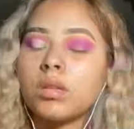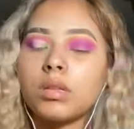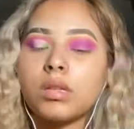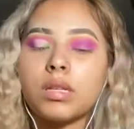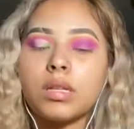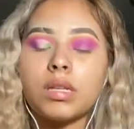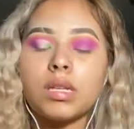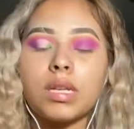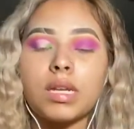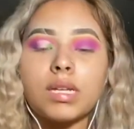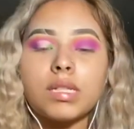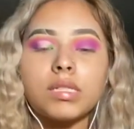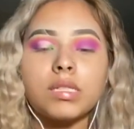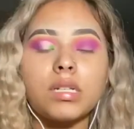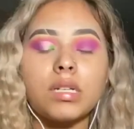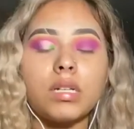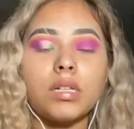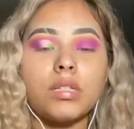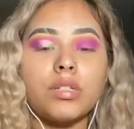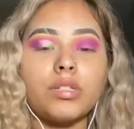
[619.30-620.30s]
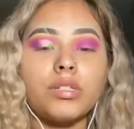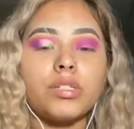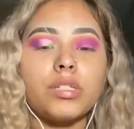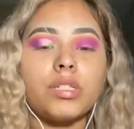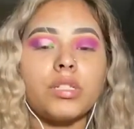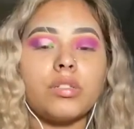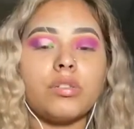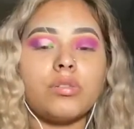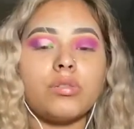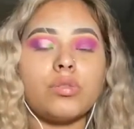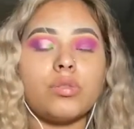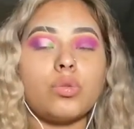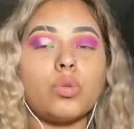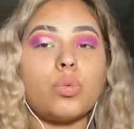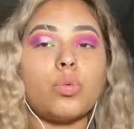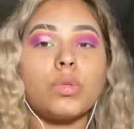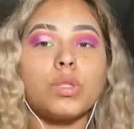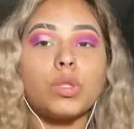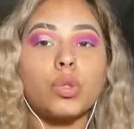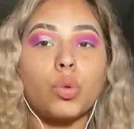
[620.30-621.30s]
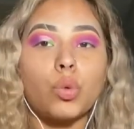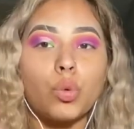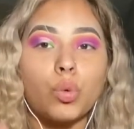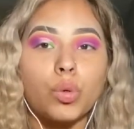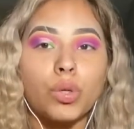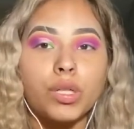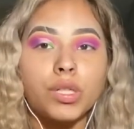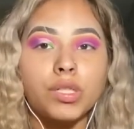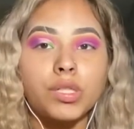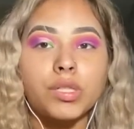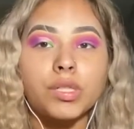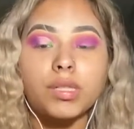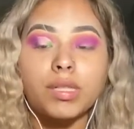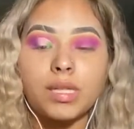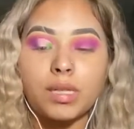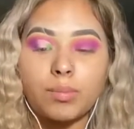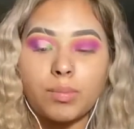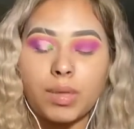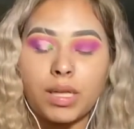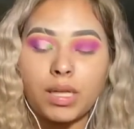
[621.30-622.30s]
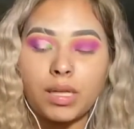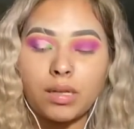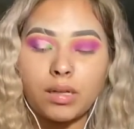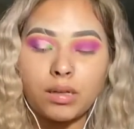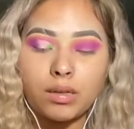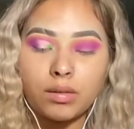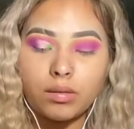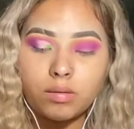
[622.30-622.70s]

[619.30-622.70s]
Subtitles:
The next color she used was orange, then pink.